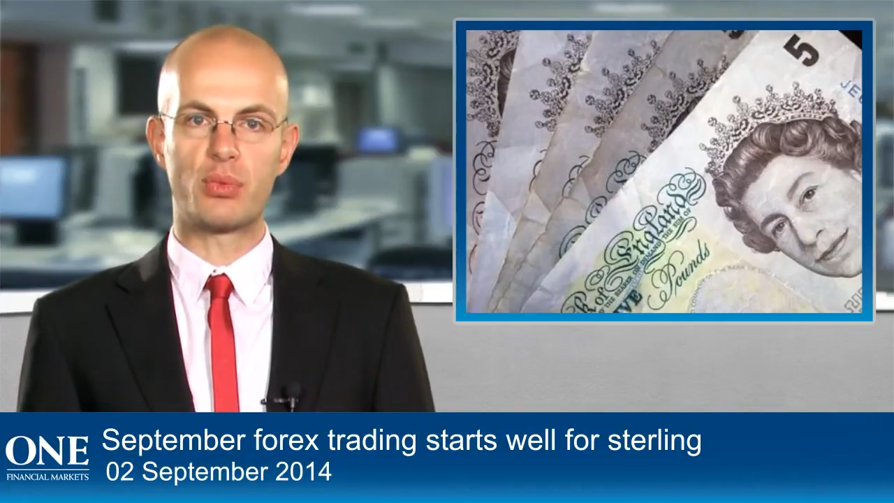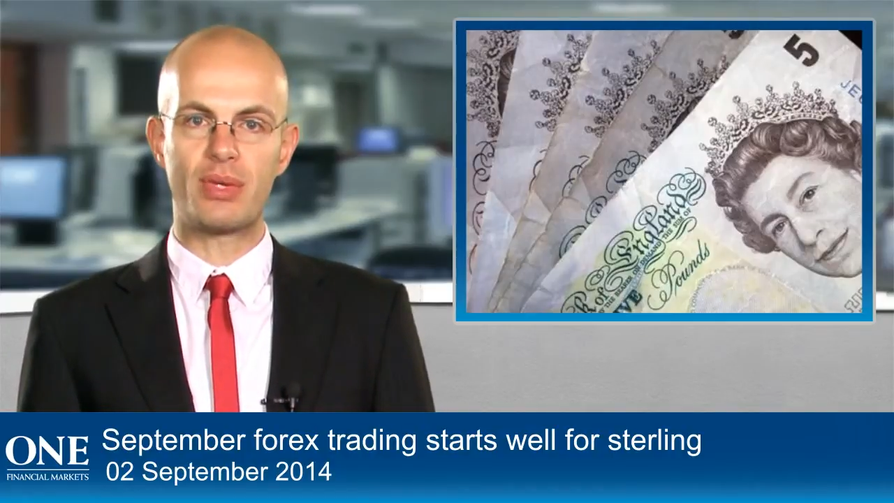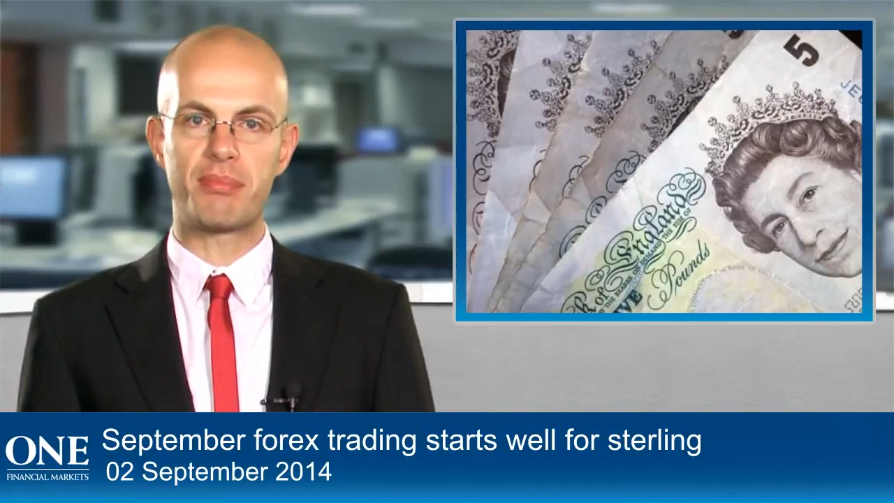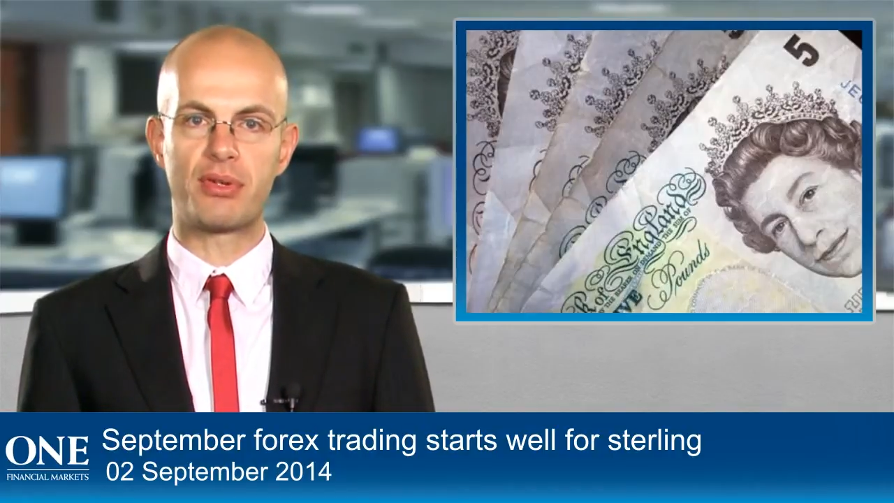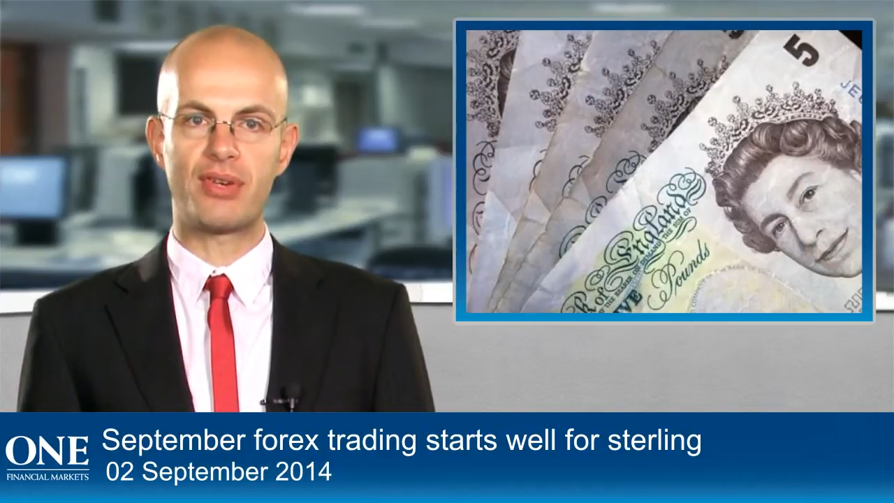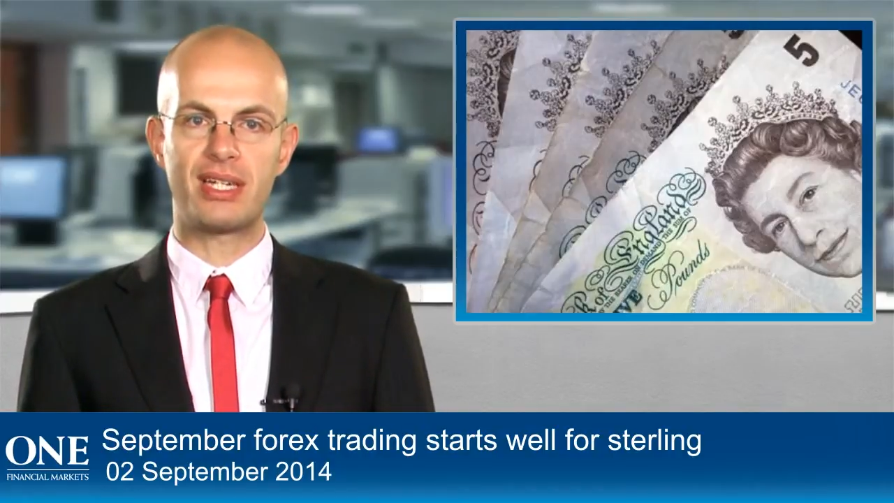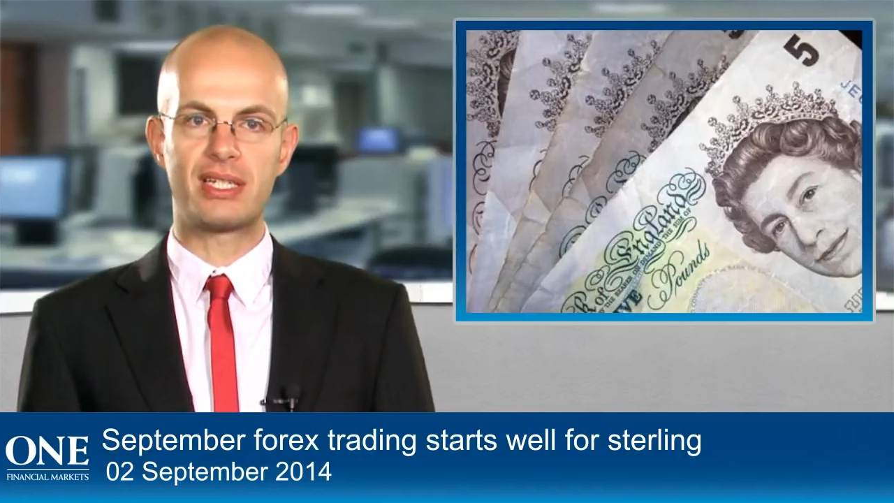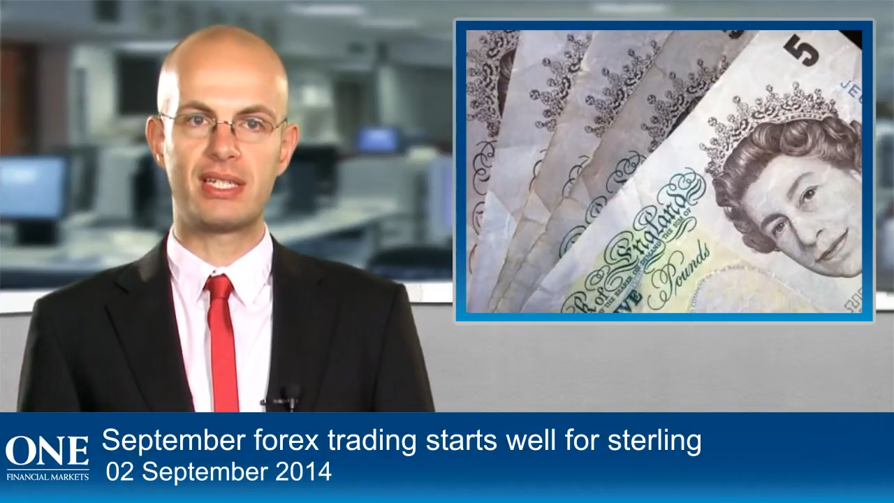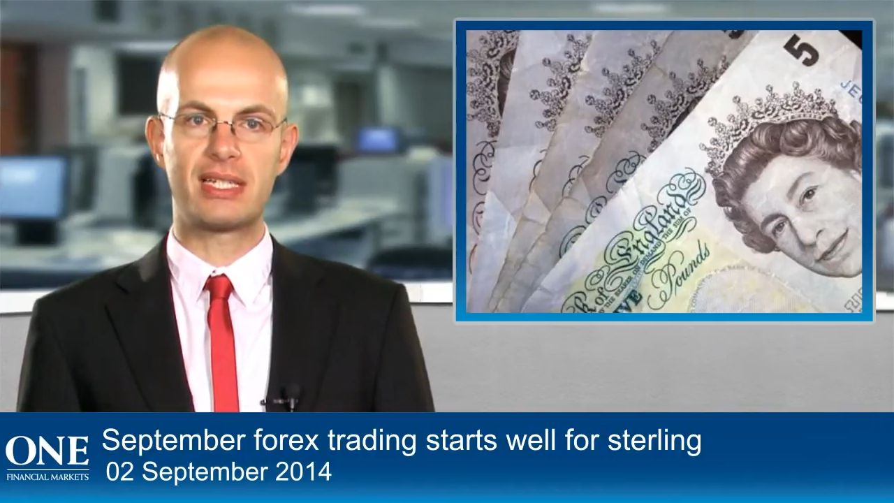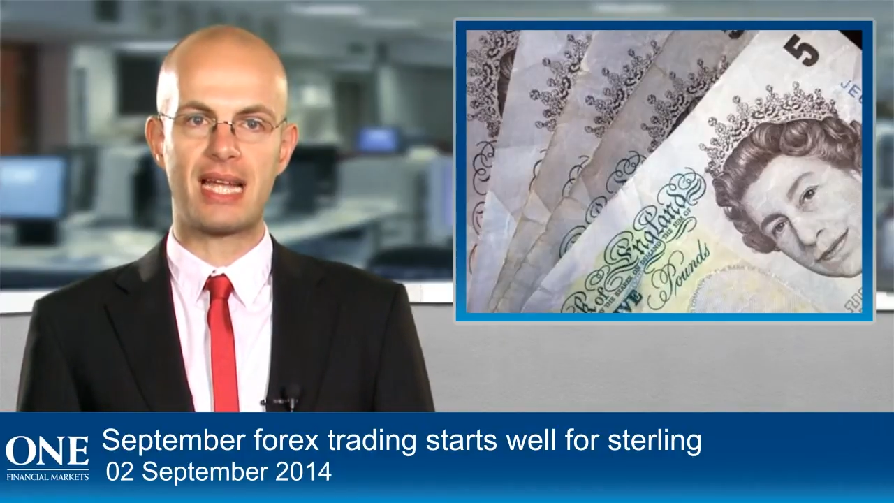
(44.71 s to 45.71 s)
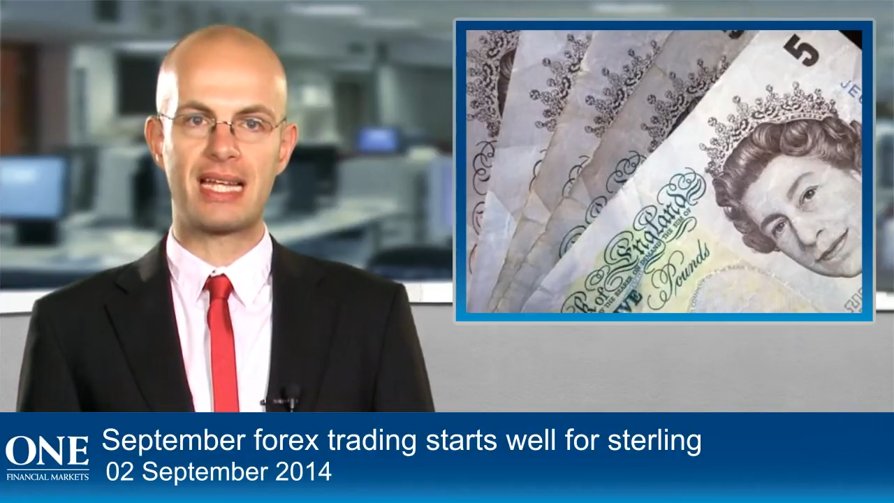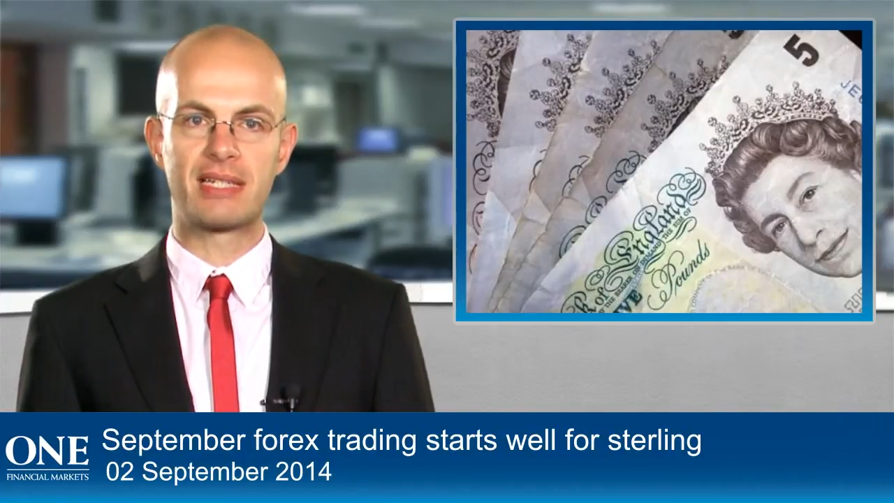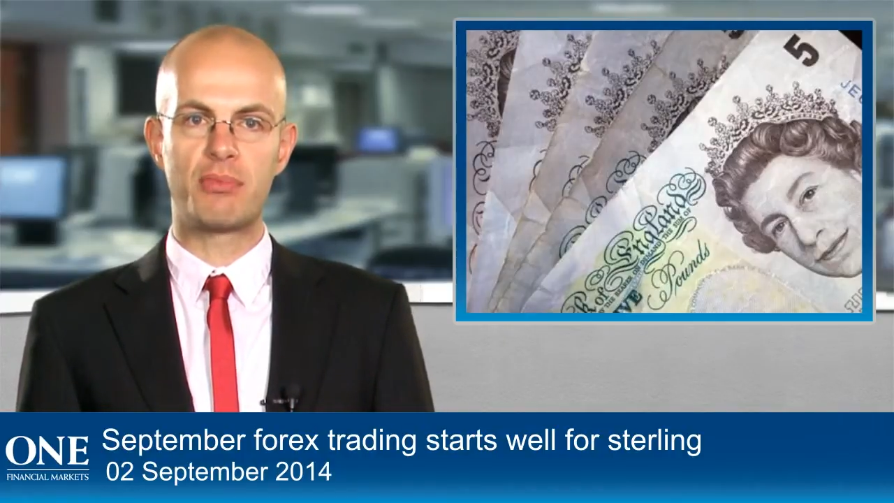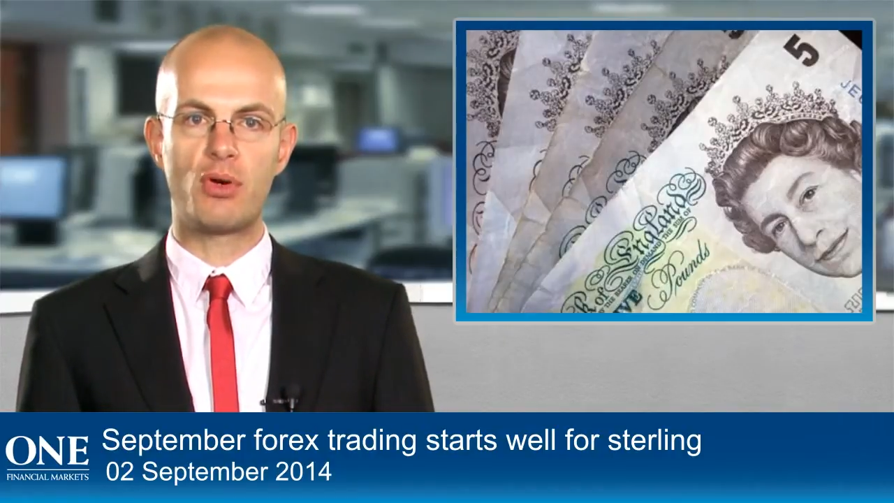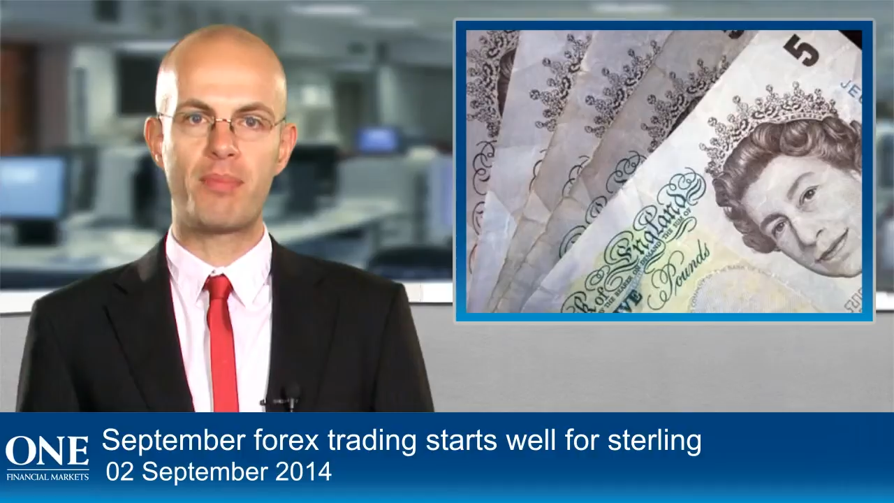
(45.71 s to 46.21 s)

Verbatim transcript: week progresses as more